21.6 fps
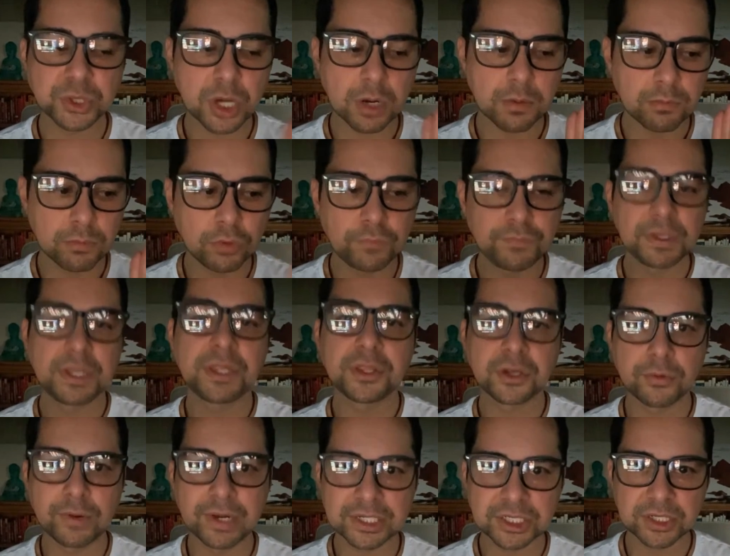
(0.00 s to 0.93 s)
you start moving
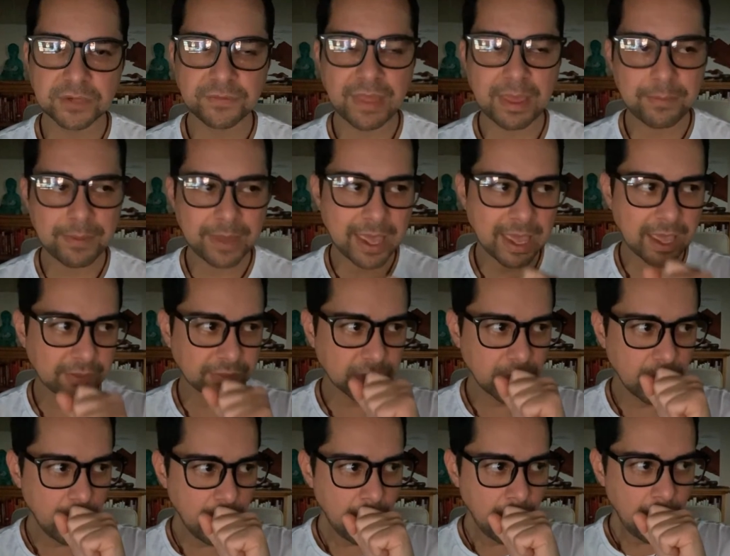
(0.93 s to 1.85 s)
in the direction of that
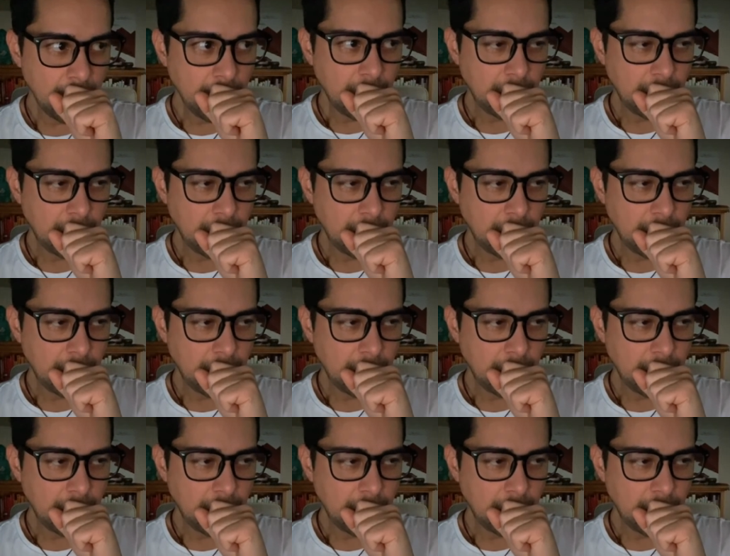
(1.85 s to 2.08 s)
path,